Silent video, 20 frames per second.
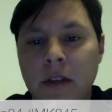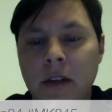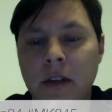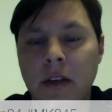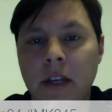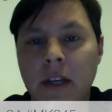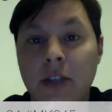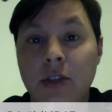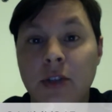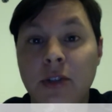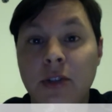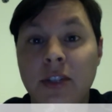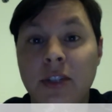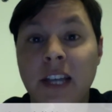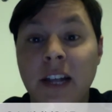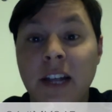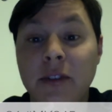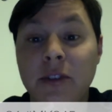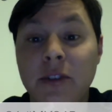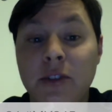It should
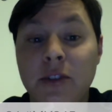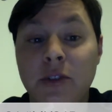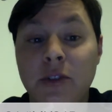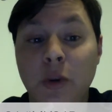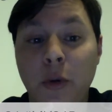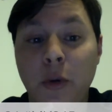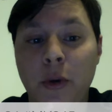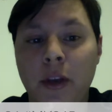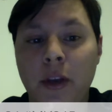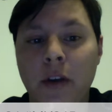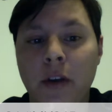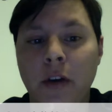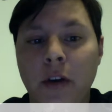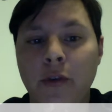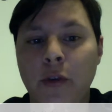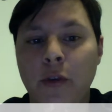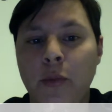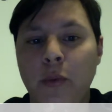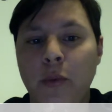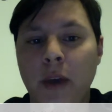tell the story
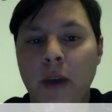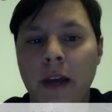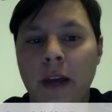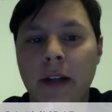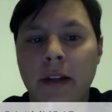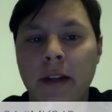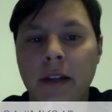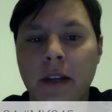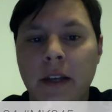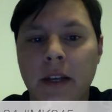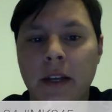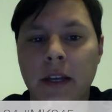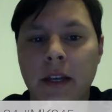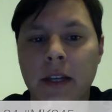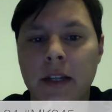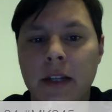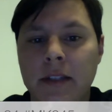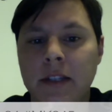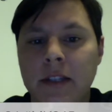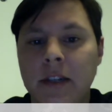of your brand
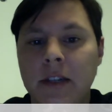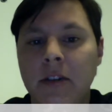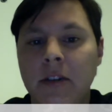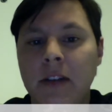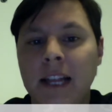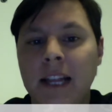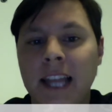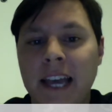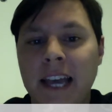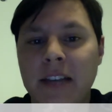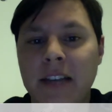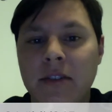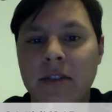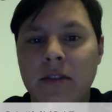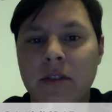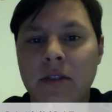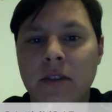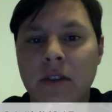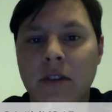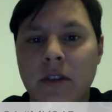in a single
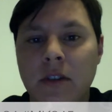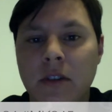glance.